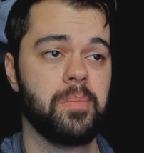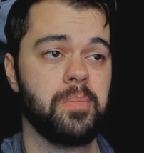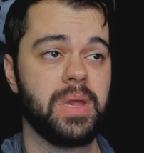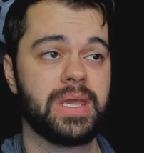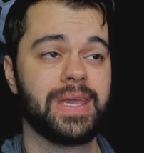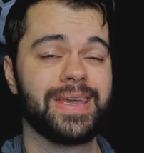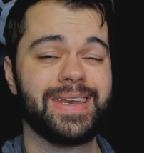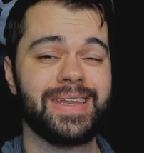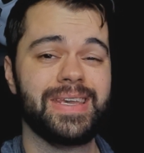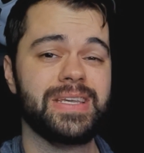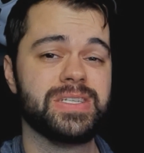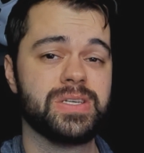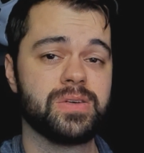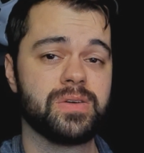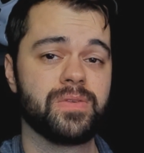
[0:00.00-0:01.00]
making it
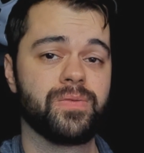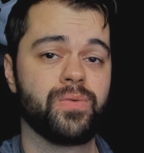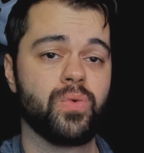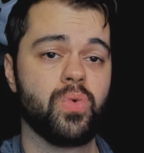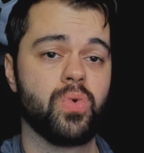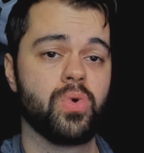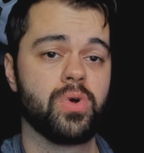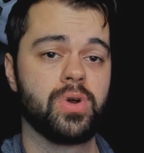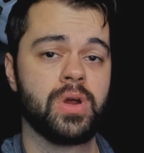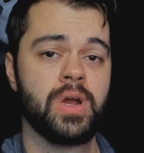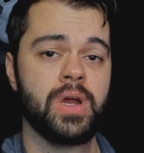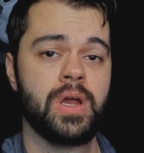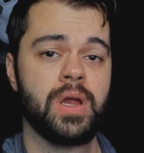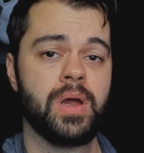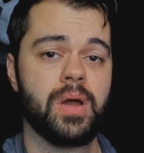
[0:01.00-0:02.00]
easier for
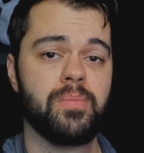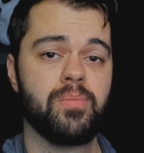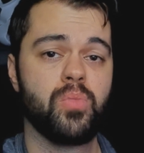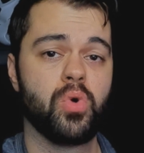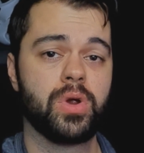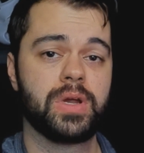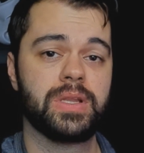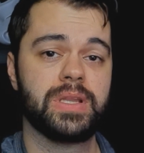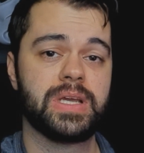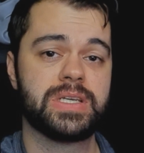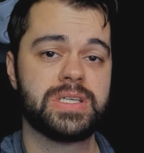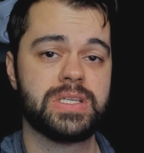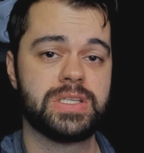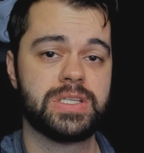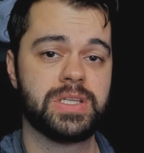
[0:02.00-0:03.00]
more
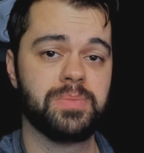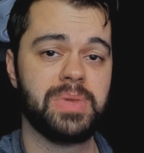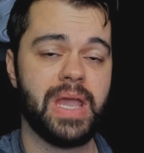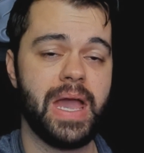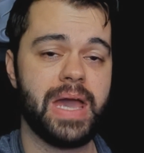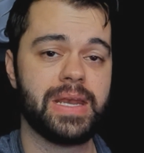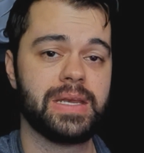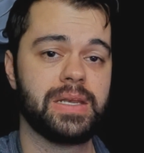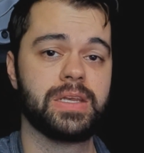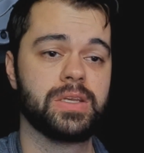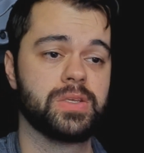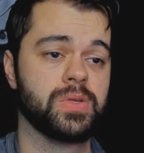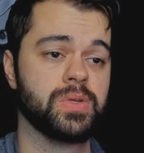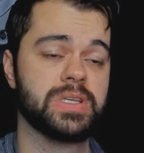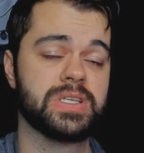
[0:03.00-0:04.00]
collections to be
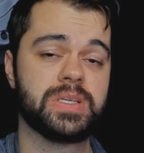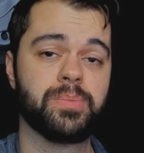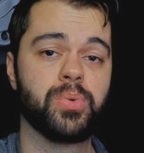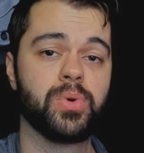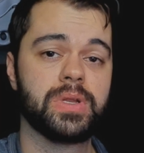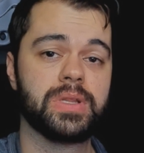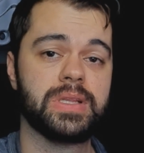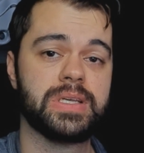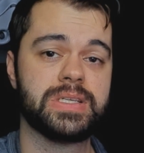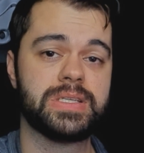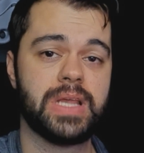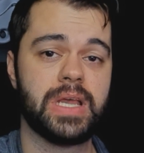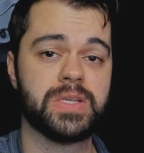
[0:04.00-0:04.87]
added to the supported list,